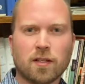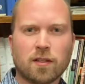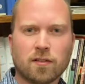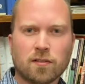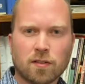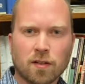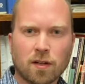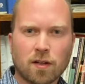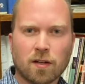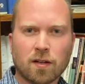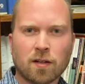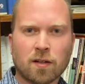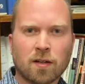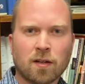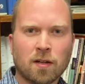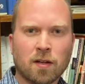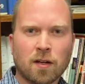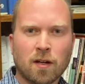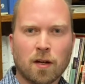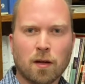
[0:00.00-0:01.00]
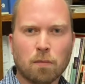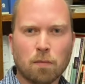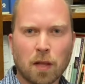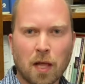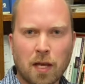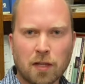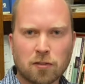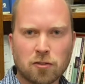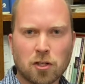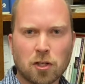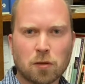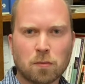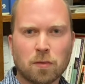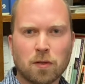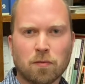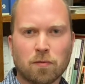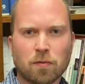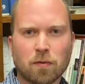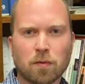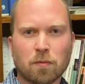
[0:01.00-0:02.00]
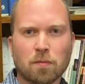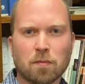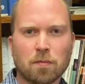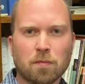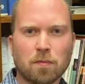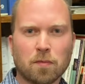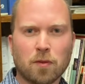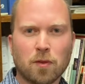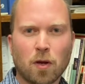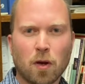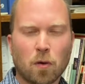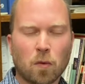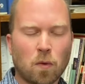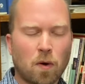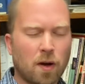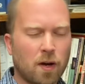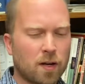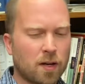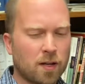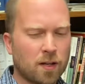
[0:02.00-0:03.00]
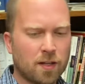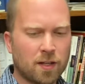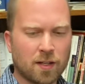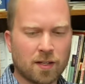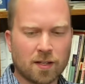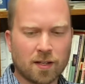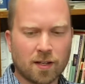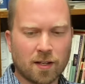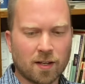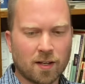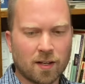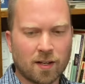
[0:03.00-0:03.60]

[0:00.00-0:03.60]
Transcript: He's a black gentleman from No Water, and